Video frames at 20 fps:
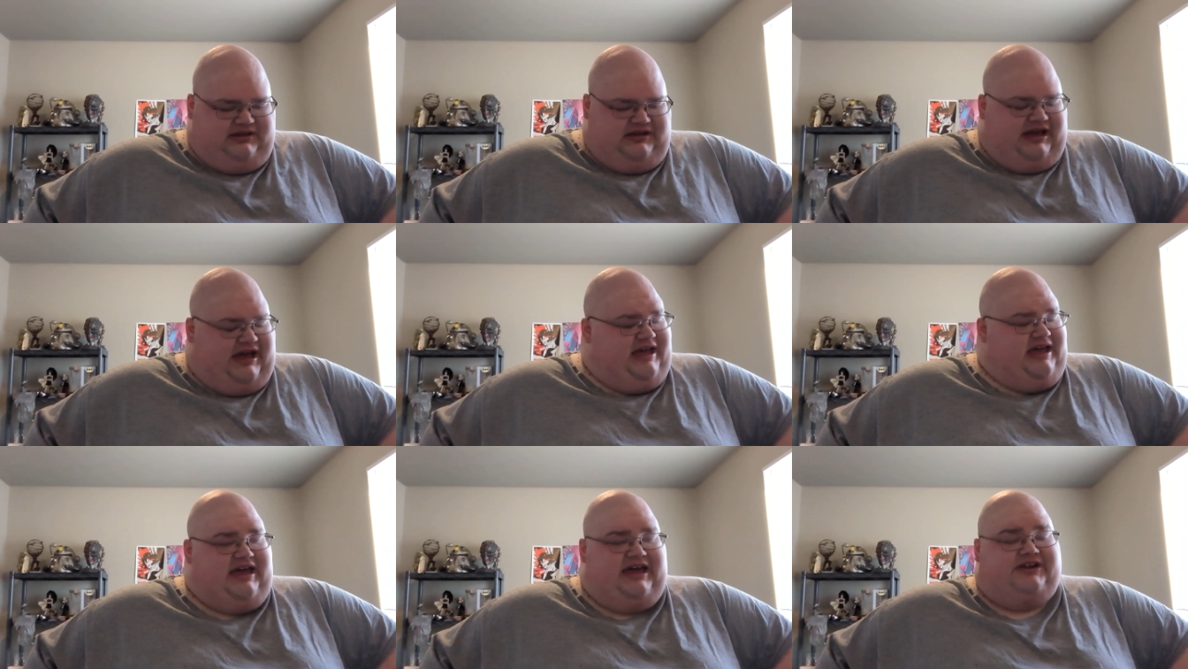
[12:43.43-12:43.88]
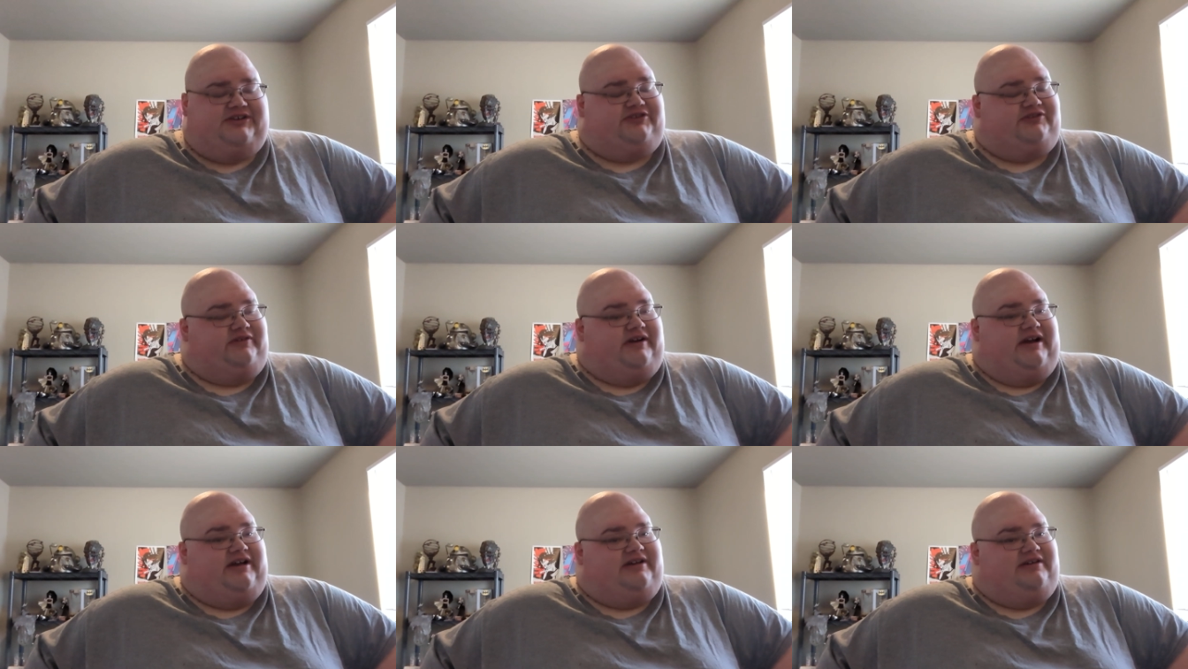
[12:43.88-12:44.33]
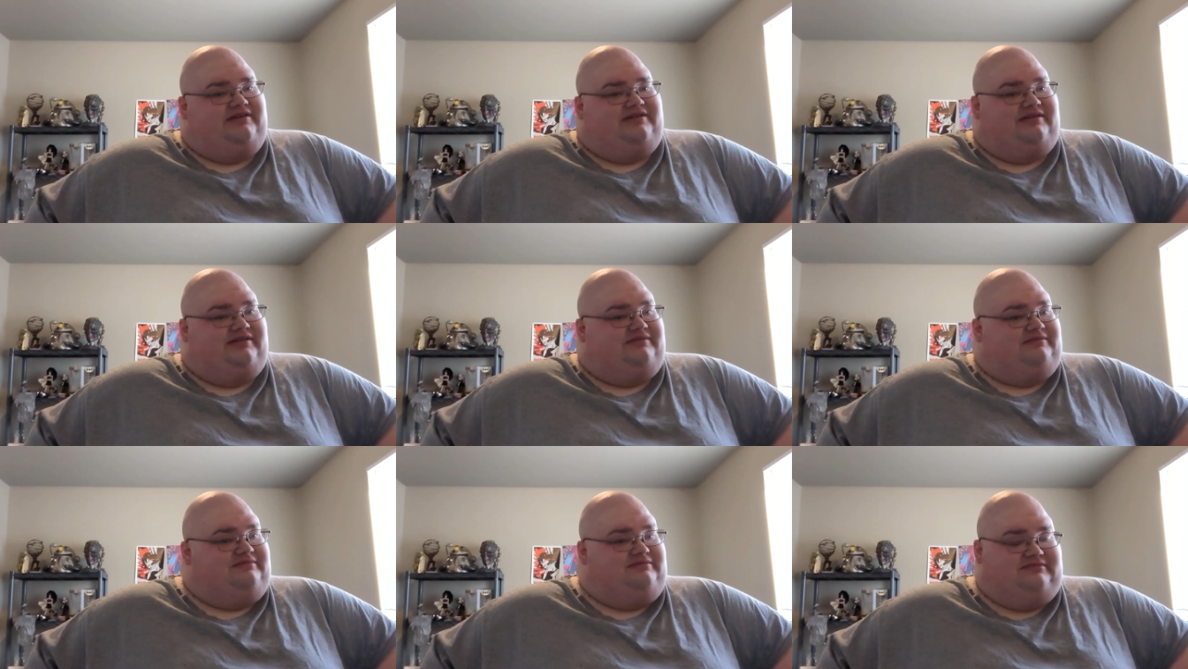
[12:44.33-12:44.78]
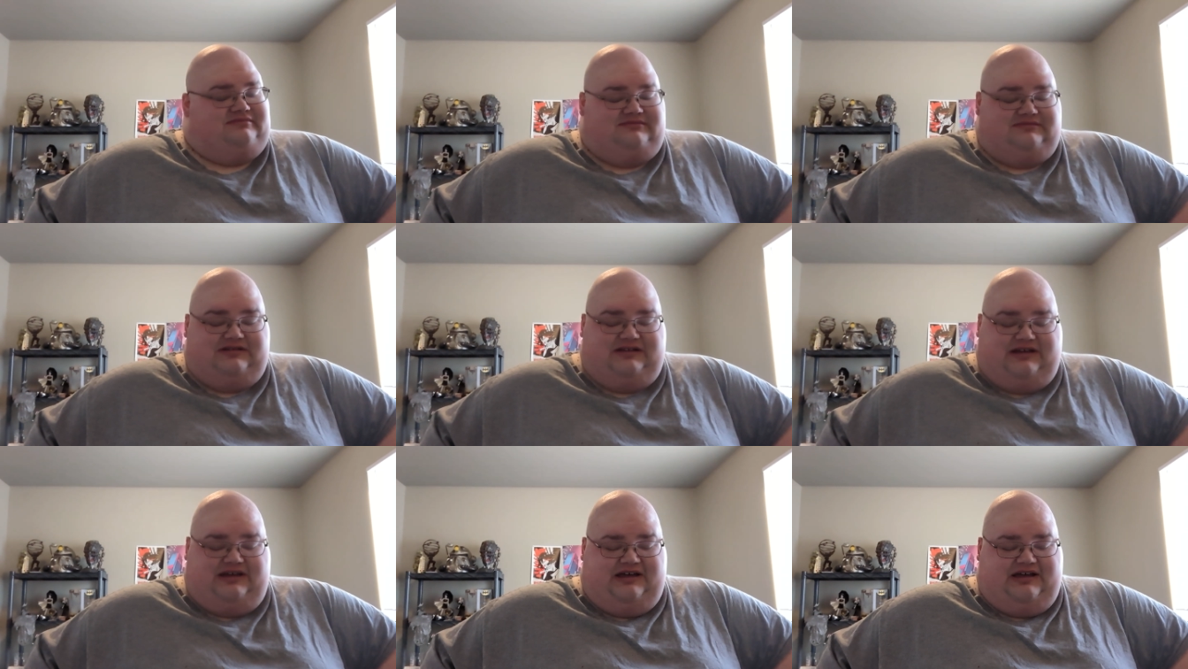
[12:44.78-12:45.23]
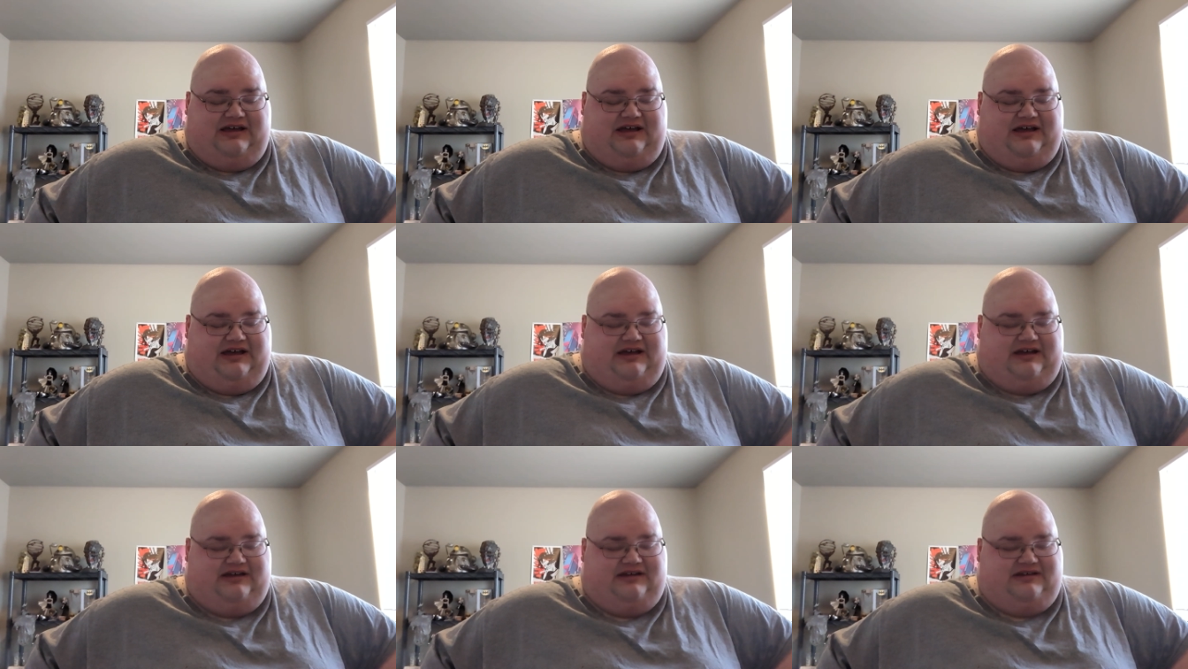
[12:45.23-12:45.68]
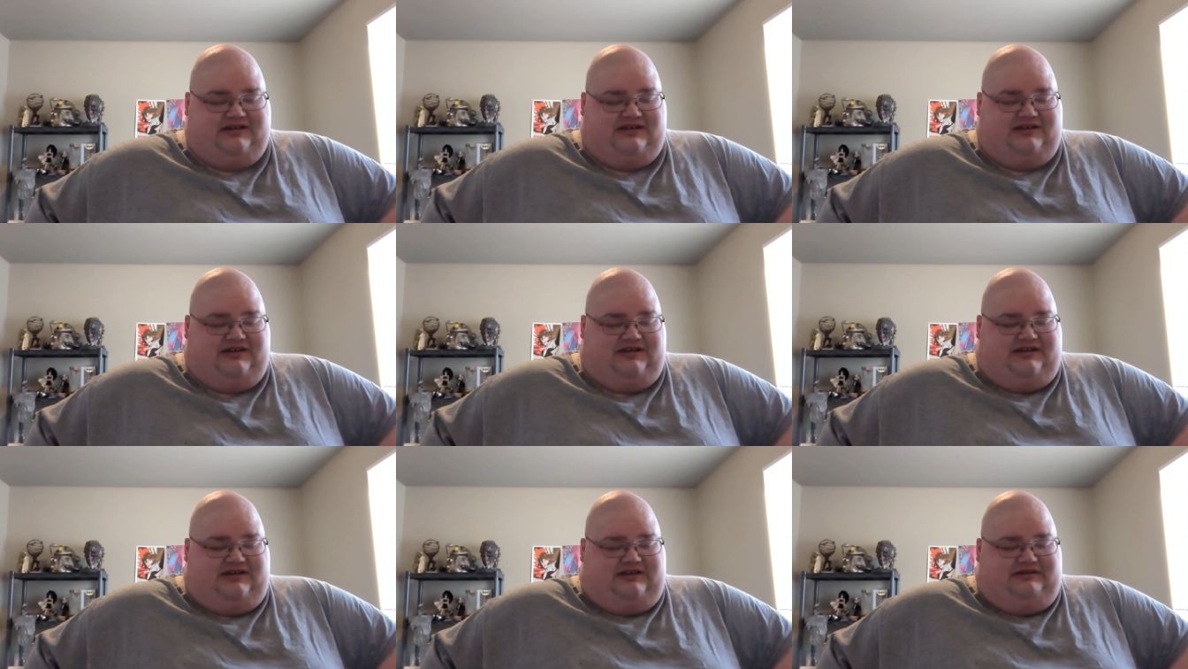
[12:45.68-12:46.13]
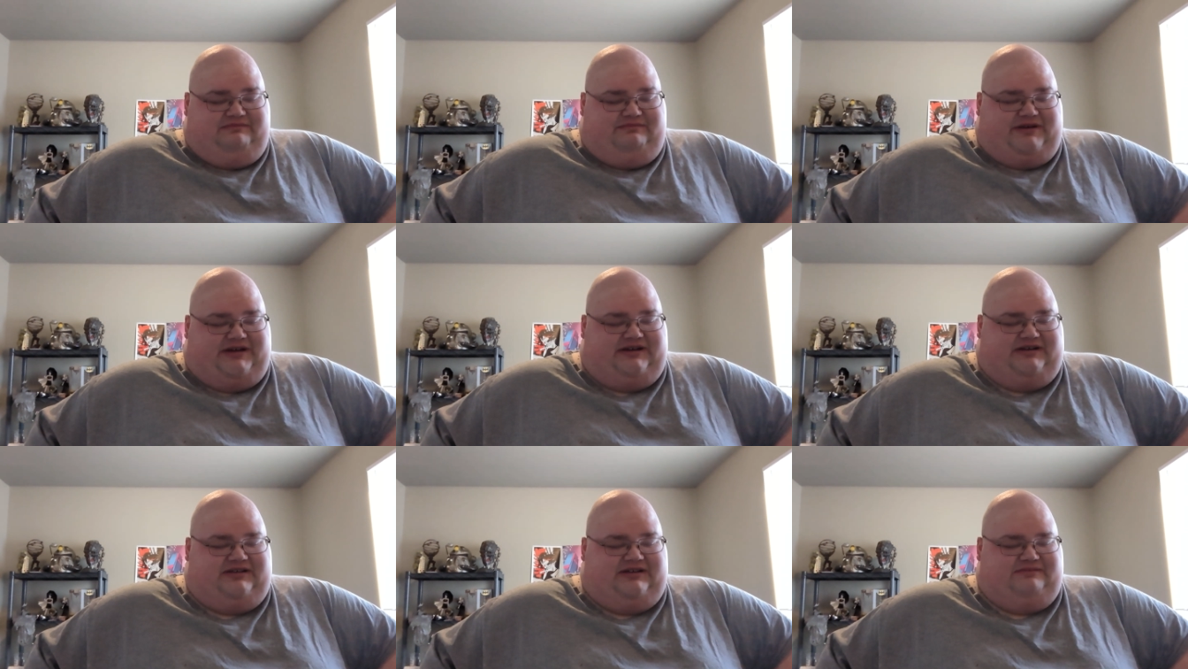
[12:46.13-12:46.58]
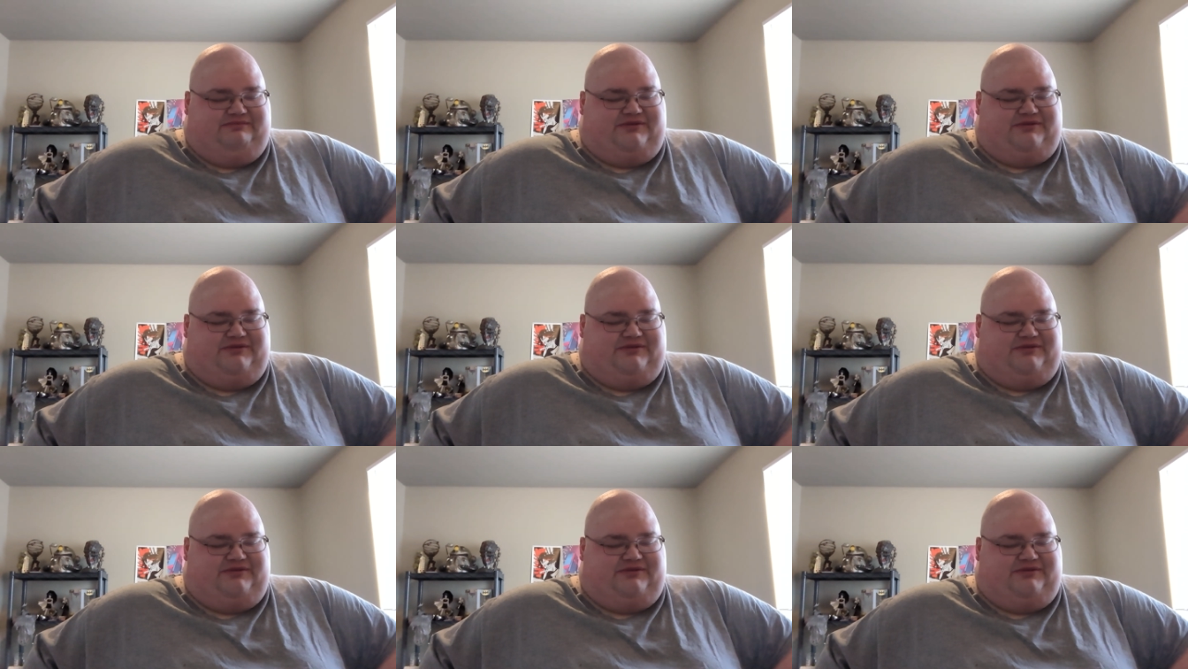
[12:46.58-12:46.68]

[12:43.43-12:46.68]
I hate Shrek, but yeah,